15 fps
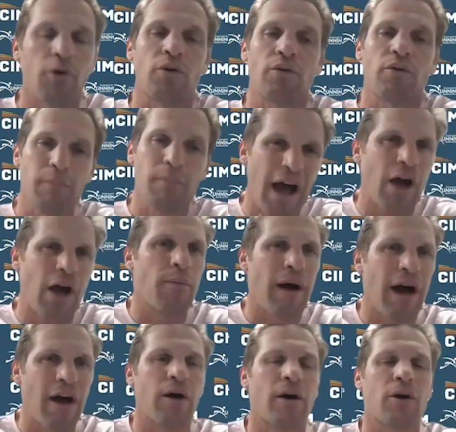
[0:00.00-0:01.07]

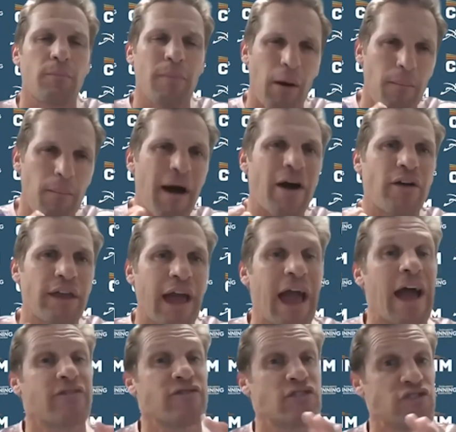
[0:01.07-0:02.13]
about 1.5
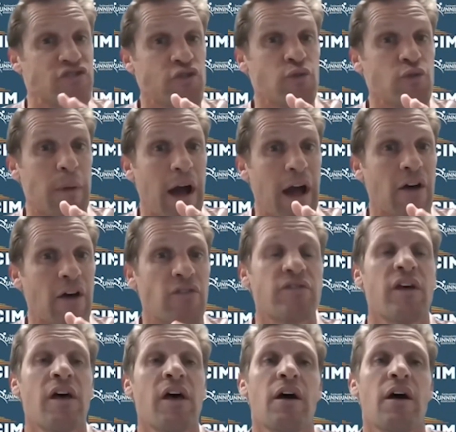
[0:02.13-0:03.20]
miles to 2 miles.